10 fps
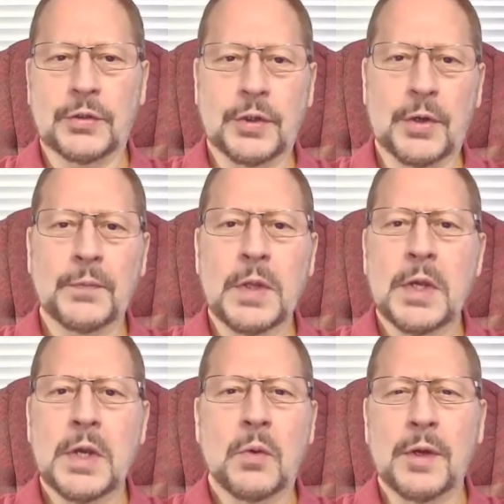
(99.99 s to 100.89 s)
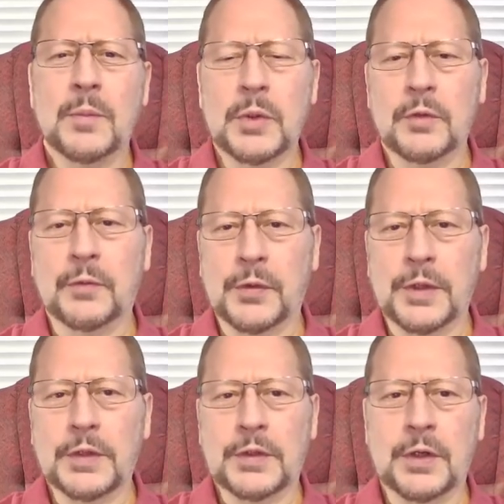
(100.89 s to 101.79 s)
So one of the beautiful
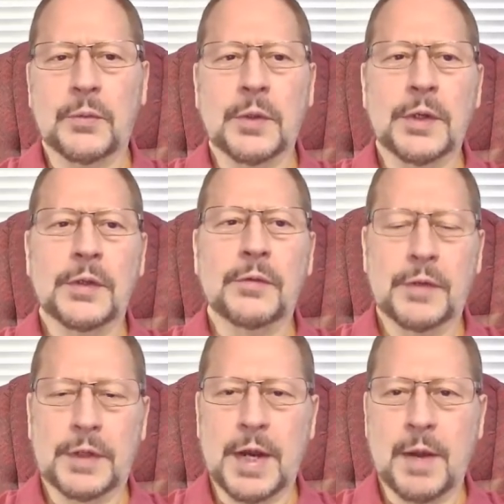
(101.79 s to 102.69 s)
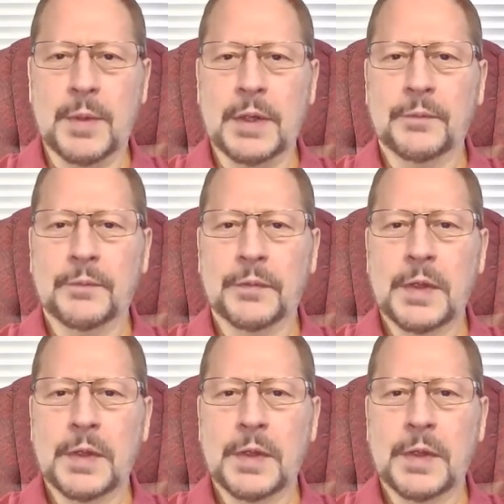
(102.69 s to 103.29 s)
things here with Vidnami